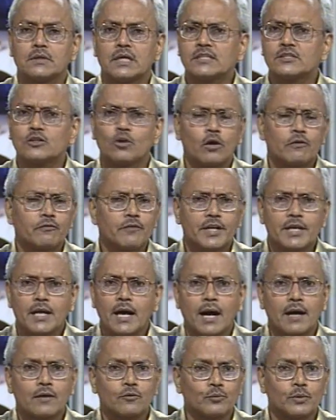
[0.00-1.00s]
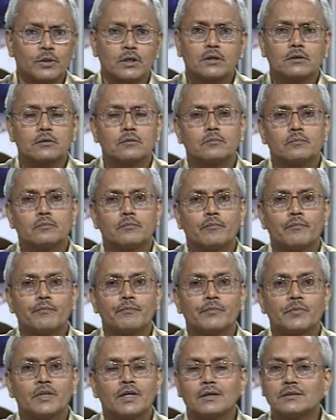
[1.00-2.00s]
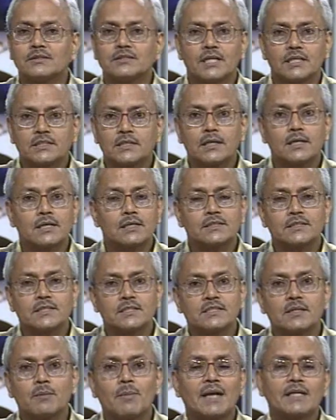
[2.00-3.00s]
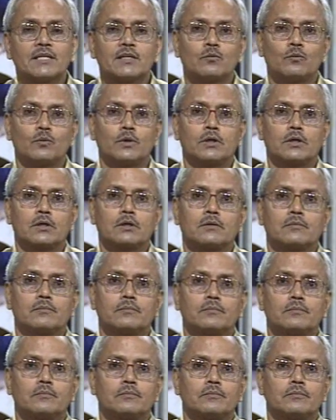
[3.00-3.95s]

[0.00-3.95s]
It's not very hard work, it's just a little systematic work.